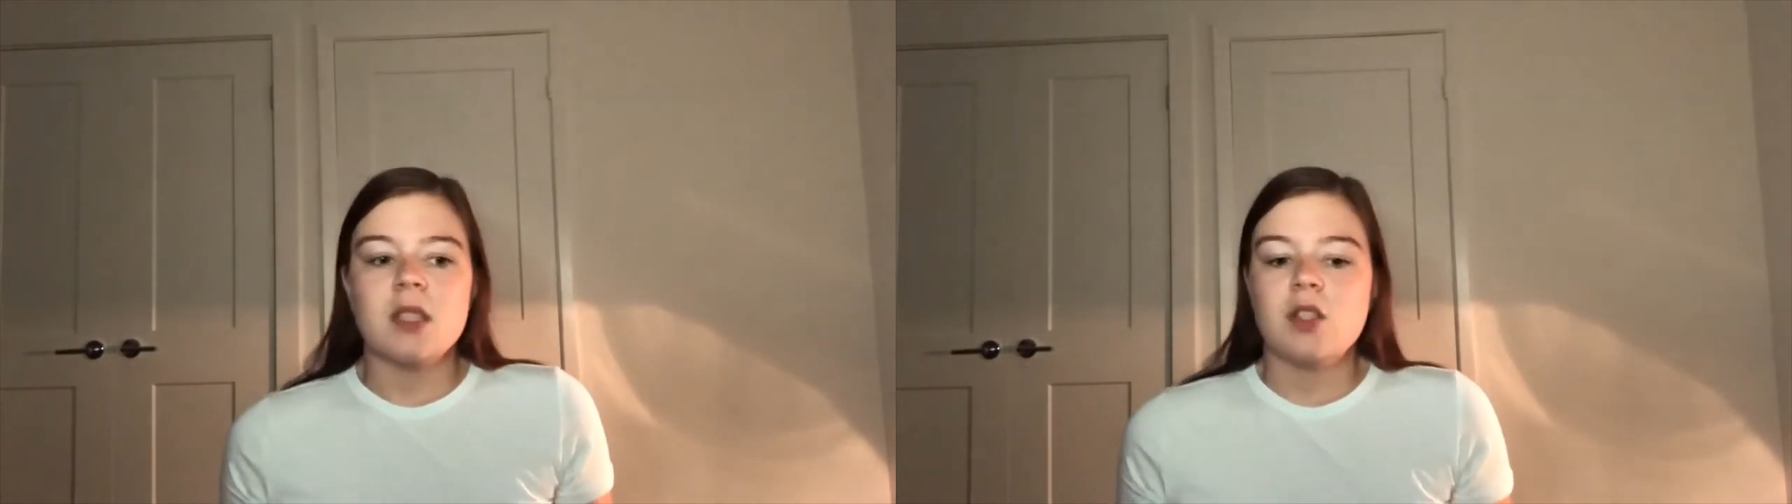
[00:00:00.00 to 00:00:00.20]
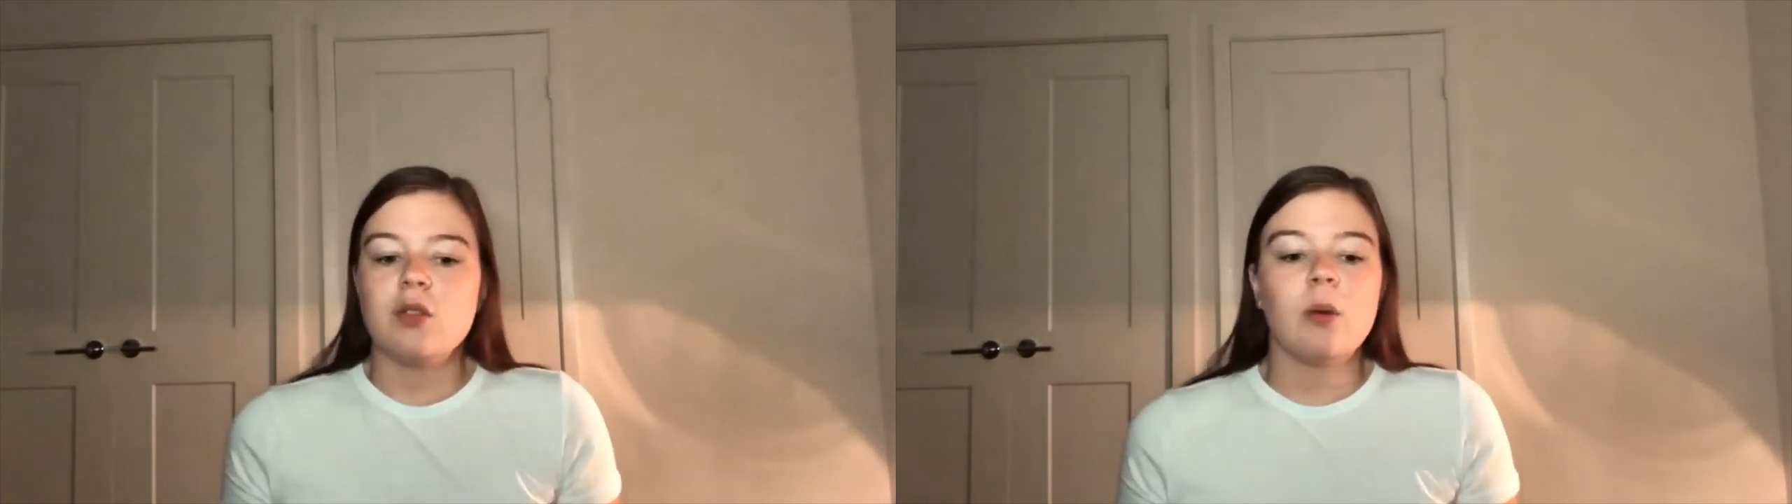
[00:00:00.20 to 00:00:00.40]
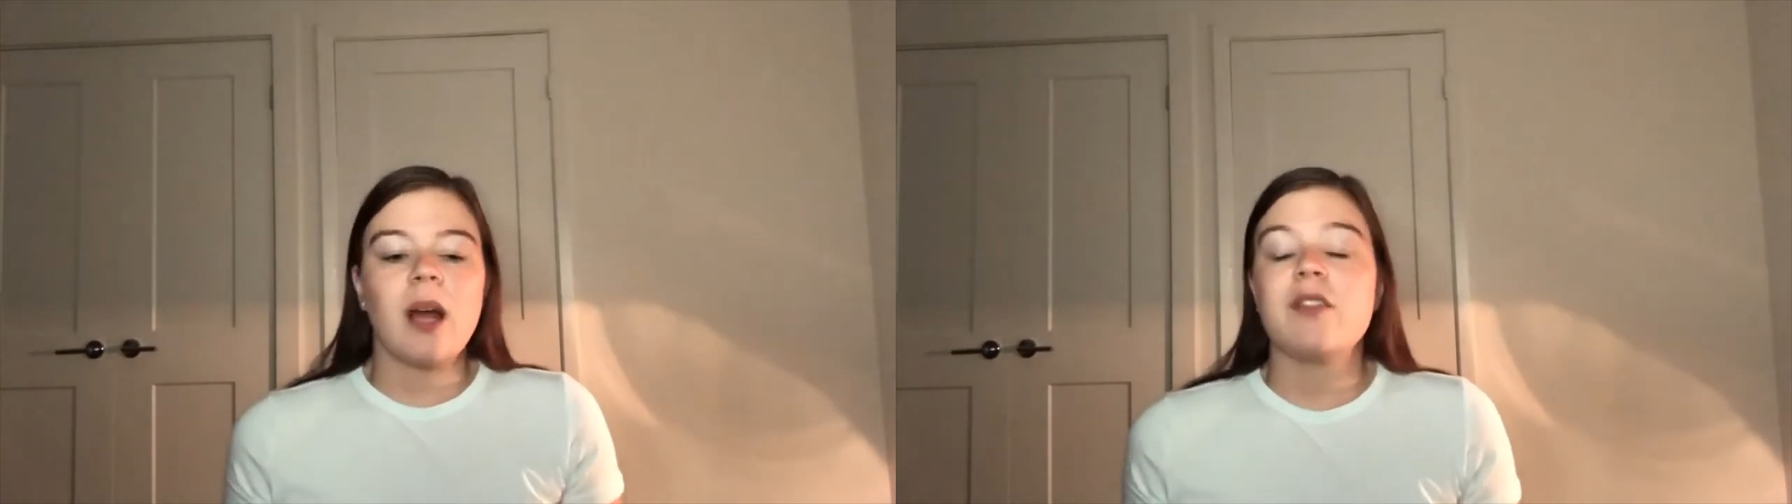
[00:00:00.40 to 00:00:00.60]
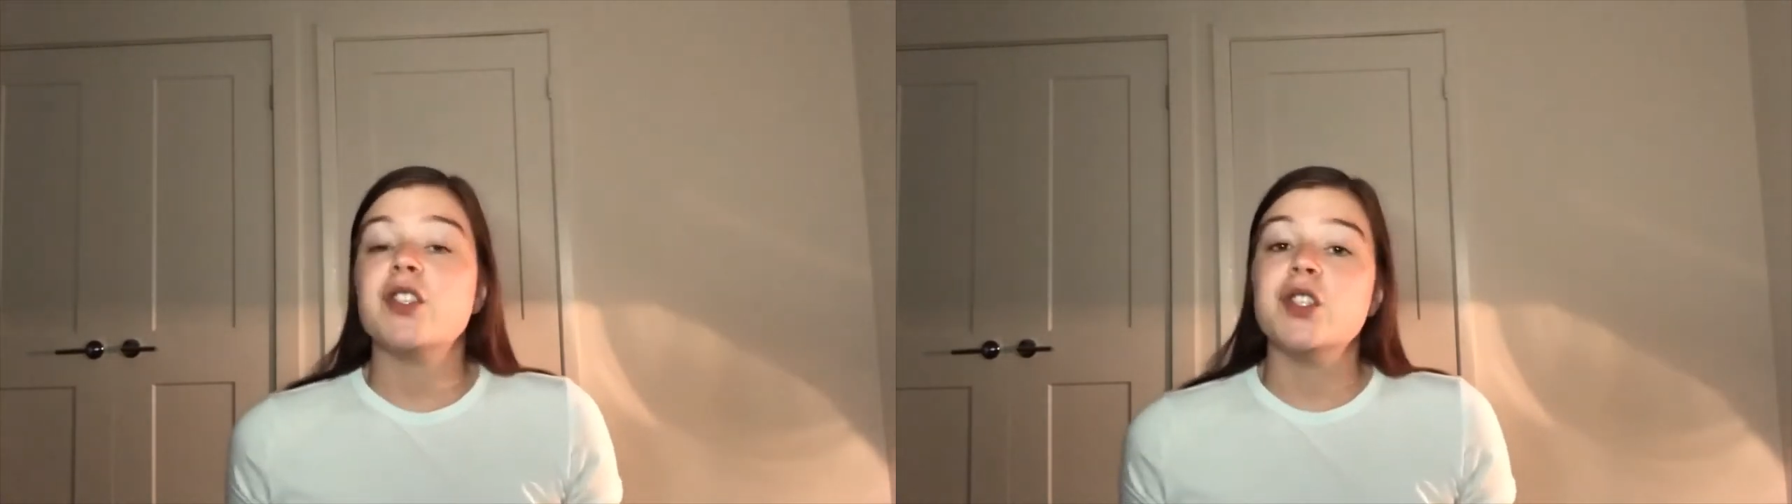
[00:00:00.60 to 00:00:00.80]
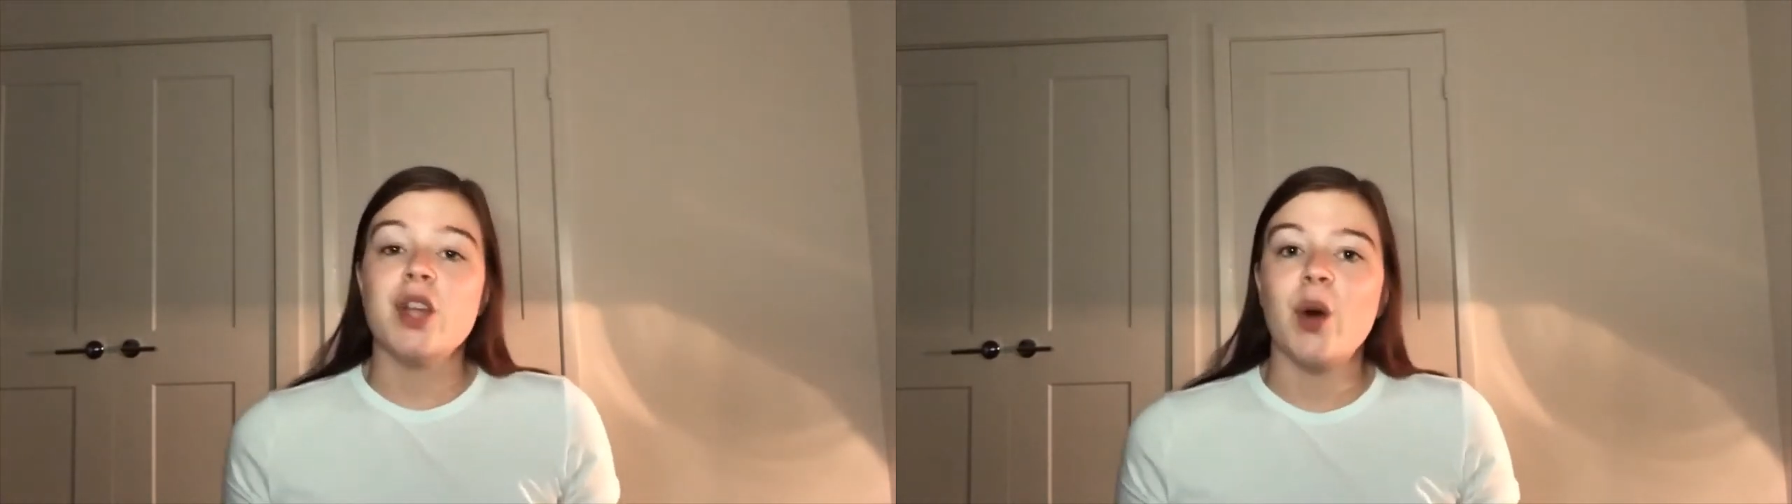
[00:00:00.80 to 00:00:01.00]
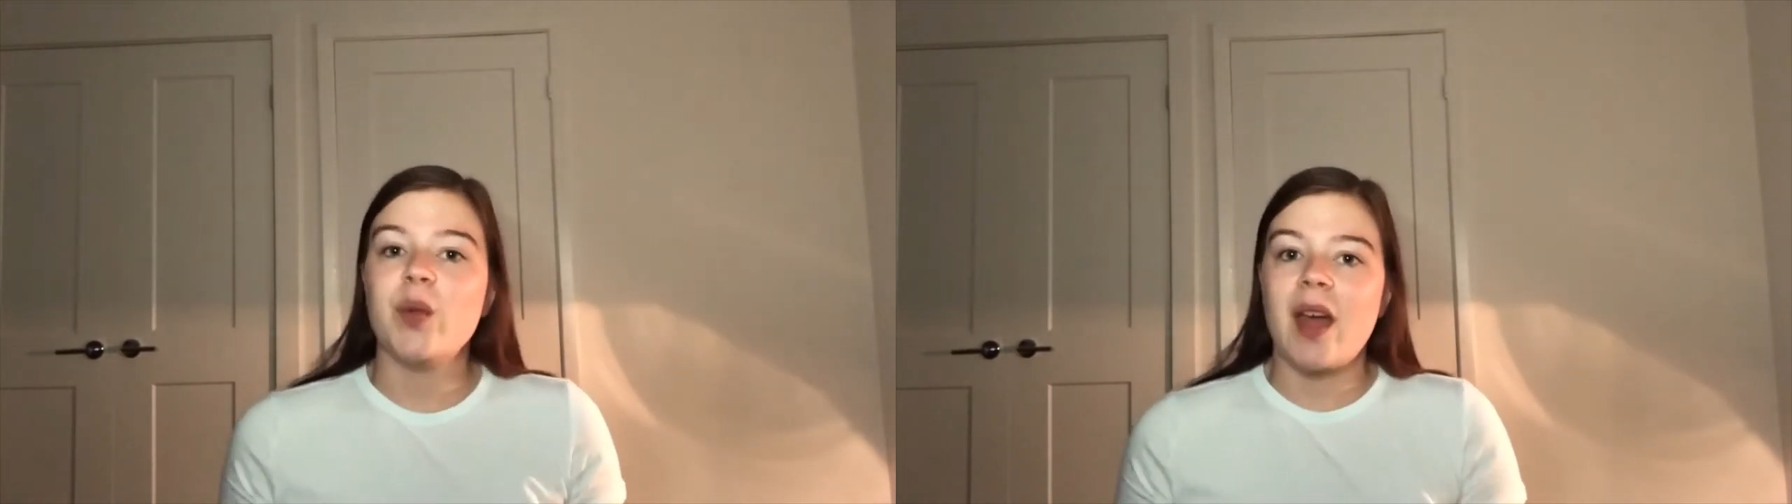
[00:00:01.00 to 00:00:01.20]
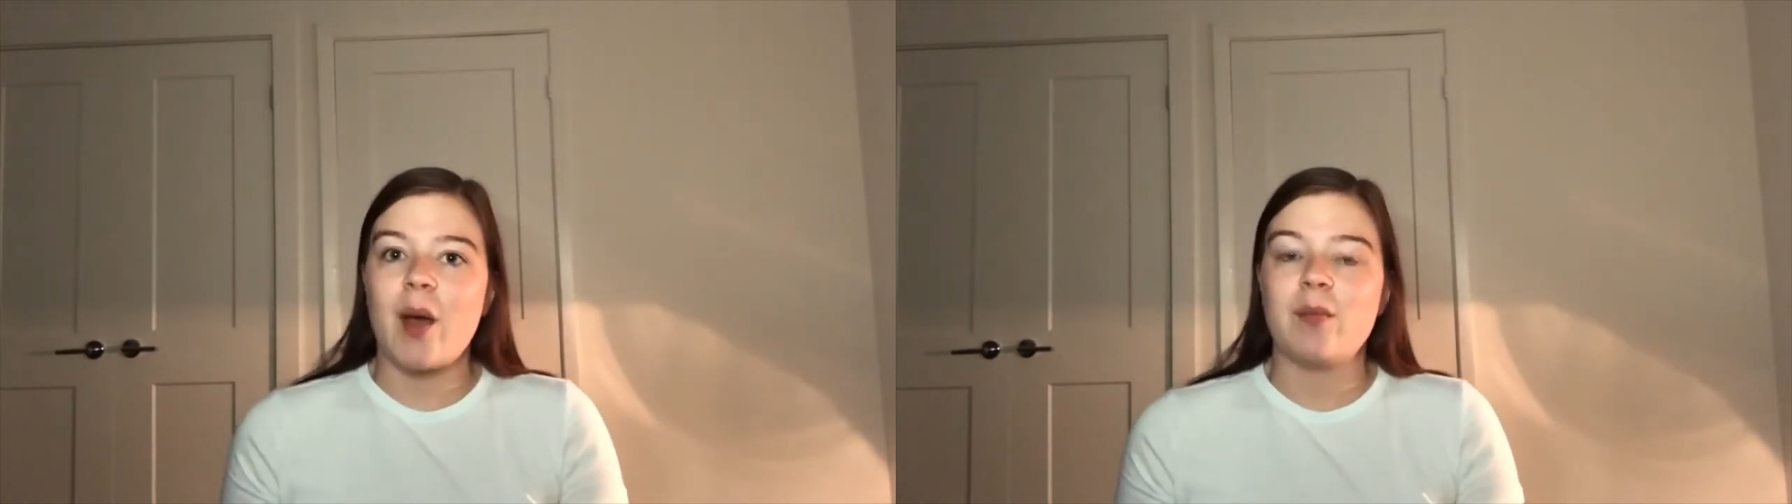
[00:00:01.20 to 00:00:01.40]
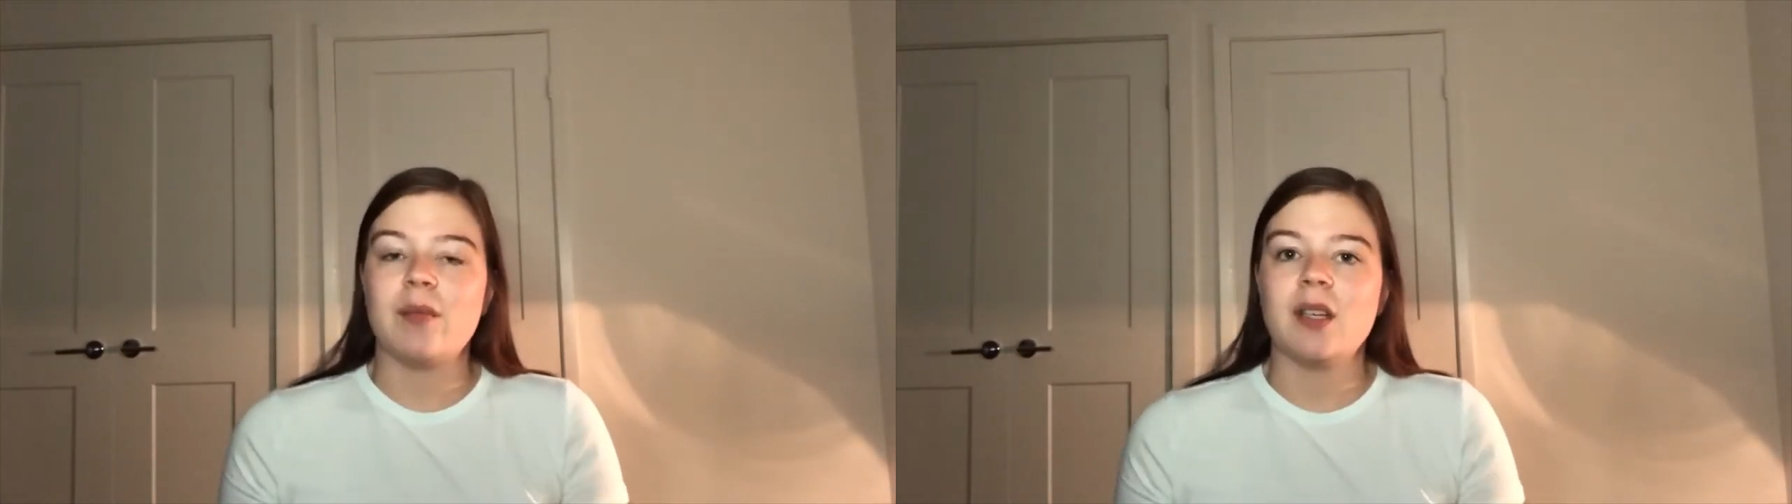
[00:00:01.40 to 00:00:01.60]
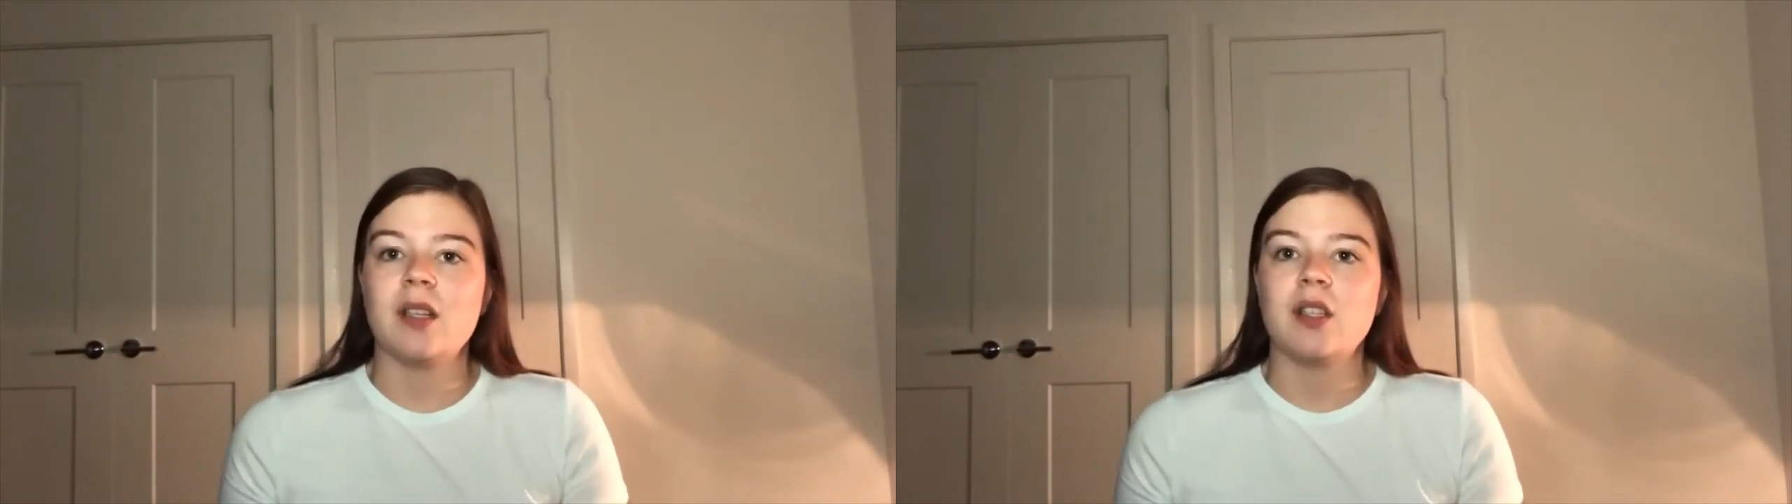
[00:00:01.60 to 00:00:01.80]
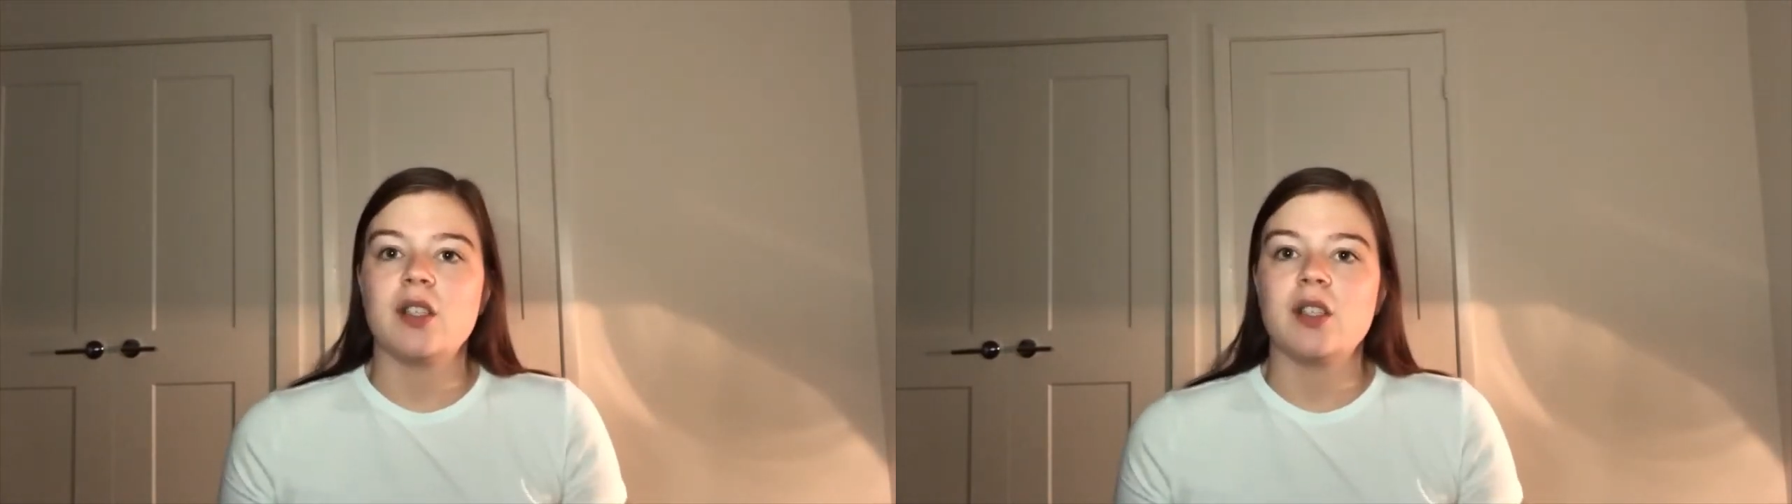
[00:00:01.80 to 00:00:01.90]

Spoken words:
you don't have to know them